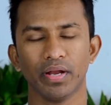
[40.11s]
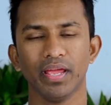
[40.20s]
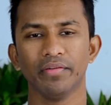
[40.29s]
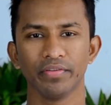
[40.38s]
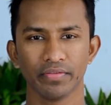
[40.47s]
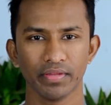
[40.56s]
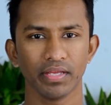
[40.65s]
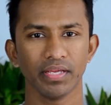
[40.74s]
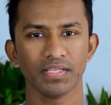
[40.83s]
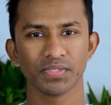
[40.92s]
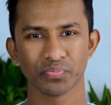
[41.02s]

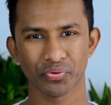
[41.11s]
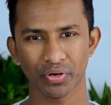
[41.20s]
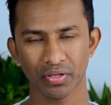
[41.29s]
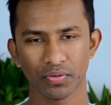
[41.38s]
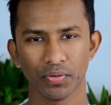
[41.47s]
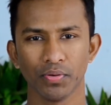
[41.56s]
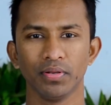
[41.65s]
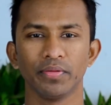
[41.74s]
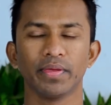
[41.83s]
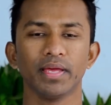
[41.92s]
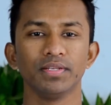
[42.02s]
everything is pretty
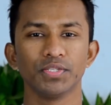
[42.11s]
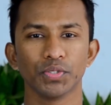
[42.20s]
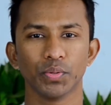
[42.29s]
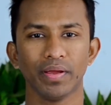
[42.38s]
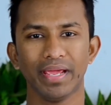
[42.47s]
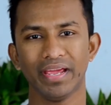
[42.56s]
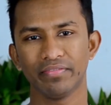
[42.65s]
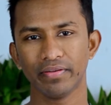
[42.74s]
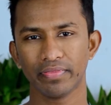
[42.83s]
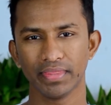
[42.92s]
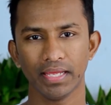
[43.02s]
cool you can do
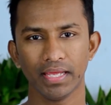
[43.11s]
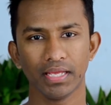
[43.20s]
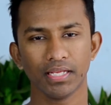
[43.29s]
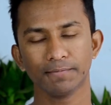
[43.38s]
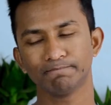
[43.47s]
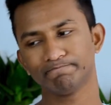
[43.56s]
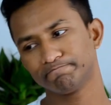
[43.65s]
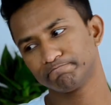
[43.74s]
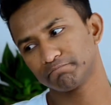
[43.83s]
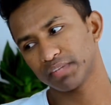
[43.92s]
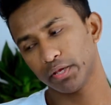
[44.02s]
everything
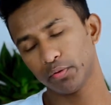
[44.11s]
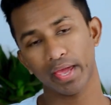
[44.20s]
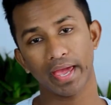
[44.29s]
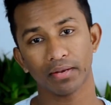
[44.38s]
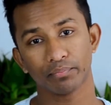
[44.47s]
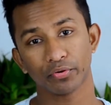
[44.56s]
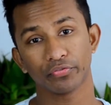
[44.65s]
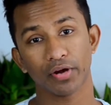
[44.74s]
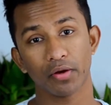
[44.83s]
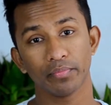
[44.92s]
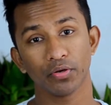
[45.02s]
you can
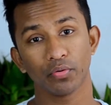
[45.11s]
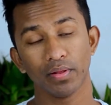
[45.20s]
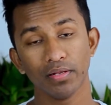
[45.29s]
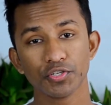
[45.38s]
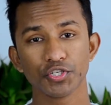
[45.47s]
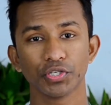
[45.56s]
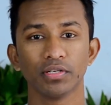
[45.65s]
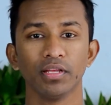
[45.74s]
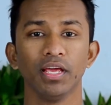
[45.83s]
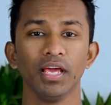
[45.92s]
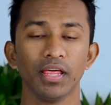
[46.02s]
perform your
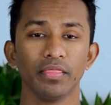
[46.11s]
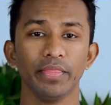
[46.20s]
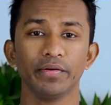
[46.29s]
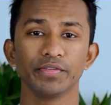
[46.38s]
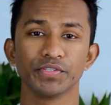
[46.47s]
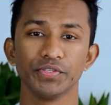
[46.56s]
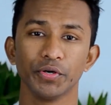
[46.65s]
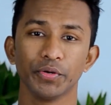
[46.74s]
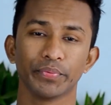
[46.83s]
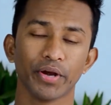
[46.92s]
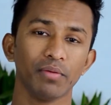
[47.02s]
religion there is
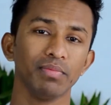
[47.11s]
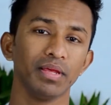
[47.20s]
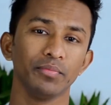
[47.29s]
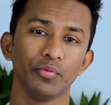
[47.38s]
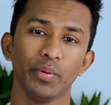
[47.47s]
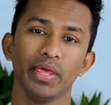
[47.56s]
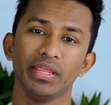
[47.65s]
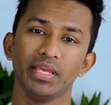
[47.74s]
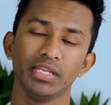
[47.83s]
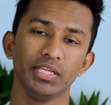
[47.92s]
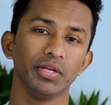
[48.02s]
no problem
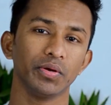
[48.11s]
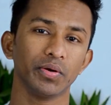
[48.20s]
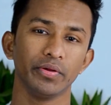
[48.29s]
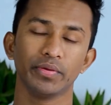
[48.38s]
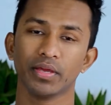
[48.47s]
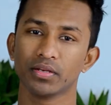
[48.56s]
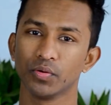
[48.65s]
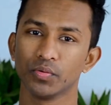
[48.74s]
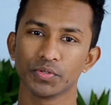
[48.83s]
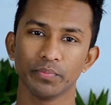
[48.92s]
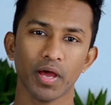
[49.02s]
with it here. You can
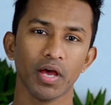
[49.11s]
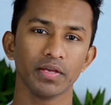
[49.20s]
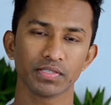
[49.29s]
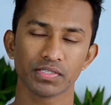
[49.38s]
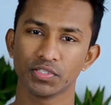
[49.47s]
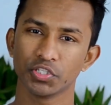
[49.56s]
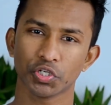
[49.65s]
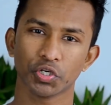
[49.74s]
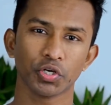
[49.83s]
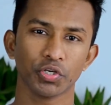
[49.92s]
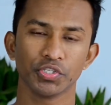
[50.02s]
go to mosque,
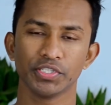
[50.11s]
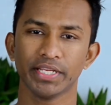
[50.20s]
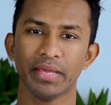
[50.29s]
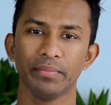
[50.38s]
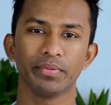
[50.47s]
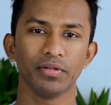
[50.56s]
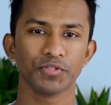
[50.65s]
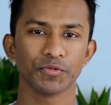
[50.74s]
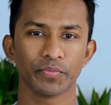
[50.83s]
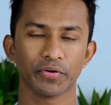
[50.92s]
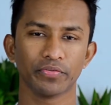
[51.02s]
church, temple
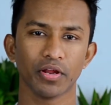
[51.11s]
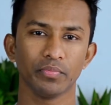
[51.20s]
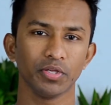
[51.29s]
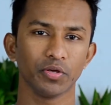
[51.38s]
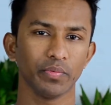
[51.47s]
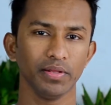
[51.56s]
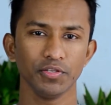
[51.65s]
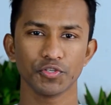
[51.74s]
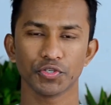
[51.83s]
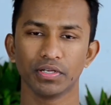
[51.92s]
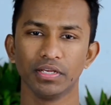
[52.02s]
to perform your
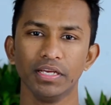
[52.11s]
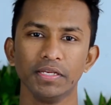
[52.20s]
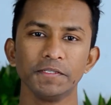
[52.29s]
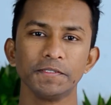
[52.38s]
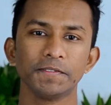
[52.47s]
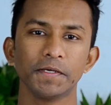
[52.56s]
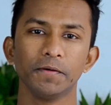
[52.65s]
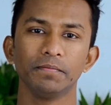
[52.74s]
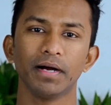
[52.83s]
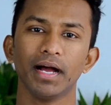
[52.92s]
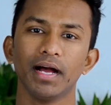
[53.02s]
religion.
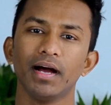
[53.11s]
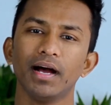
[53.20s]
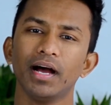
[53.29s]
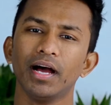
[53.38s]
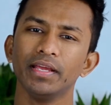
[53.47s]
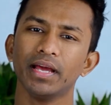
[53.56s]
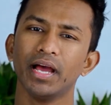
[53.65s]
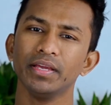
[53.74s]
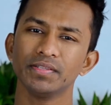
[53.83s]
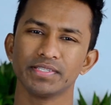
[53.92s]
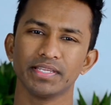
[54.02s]
So I,
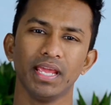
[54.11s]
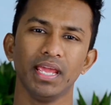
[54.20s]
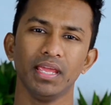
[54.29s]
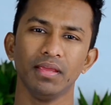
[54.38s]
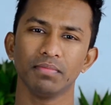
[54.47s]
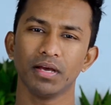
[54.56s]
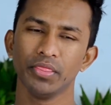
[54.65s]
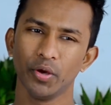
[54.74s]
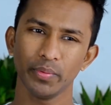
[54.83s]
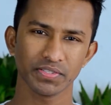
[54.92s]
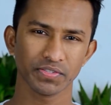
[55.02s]
I'd say,
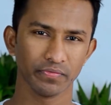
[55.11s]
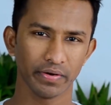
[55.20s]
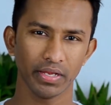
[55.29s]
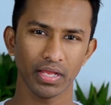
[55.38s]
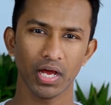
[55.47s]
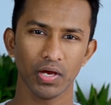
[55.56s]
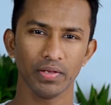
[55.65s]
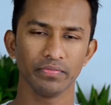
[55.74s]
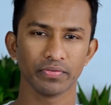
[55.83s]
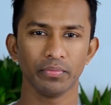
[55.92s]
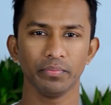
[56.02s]
although it's very
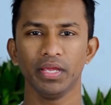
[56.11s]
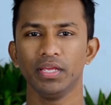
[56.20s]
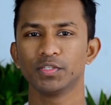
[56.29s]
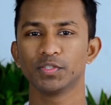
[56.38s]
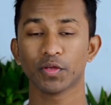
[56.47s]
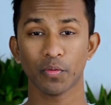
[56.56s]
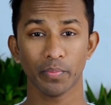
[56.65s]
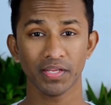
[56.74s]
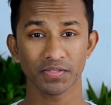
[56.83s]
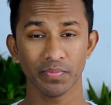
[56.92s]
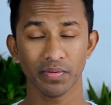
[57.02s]
early for me to
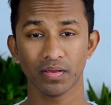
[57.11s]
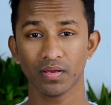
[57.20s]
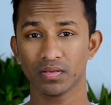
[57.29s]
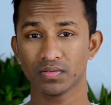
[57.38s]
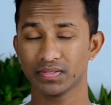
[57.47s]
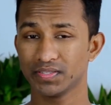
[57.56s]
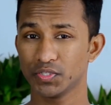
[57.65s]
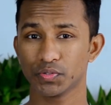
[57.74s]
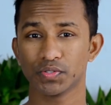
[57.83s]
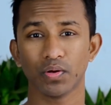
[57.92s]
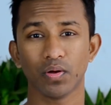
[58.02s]
comment because it's
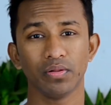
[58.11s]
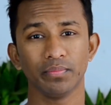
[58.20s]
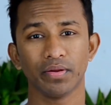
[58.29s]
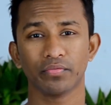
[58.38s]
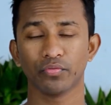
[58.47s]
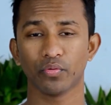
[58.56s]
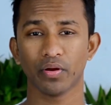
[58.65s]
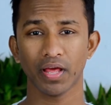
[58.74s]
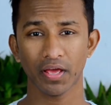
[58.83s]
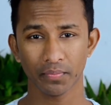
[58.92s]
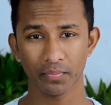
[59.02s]
just only my four and
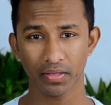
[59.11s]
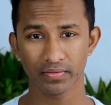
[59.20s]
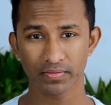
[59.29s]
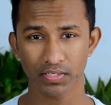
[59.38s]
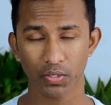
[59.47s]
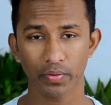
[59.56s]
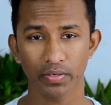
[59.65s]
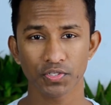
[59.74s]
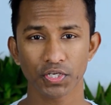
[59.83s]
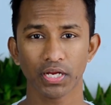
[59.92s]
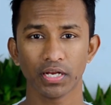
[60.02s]
a half months here
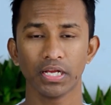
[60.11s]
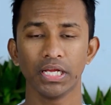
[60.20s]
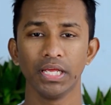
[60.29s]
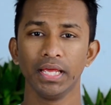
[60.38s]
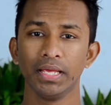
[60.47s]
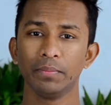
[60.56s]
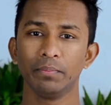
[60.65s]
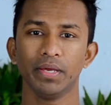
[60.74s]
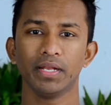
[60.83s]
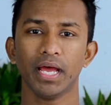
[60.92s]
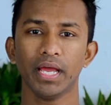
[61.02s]
in China,
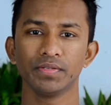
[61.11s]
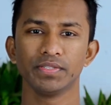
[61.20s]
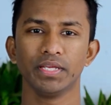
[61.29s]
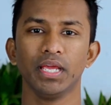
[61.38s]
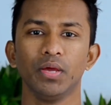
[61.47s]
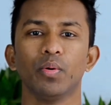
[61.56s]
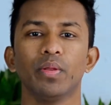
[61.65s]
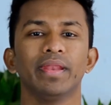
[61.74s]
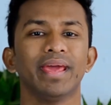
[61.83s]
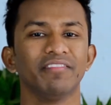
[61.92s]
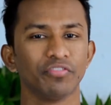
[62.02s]
but I'd say on
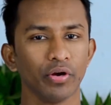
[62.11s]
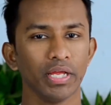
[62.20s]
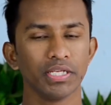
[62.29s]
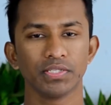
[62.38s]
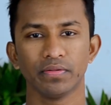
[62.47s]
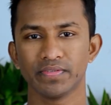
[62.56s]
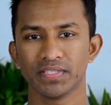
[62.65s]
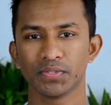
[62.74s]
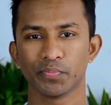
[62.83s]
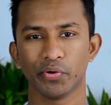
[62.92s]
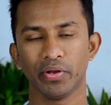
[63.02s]
an average, this
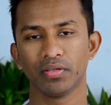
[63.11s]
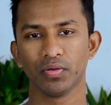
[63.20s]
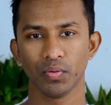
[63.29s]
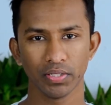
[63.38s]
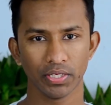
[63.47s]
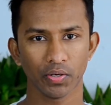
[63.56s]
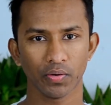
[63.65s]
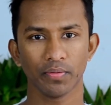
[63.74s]
is pretty cool here.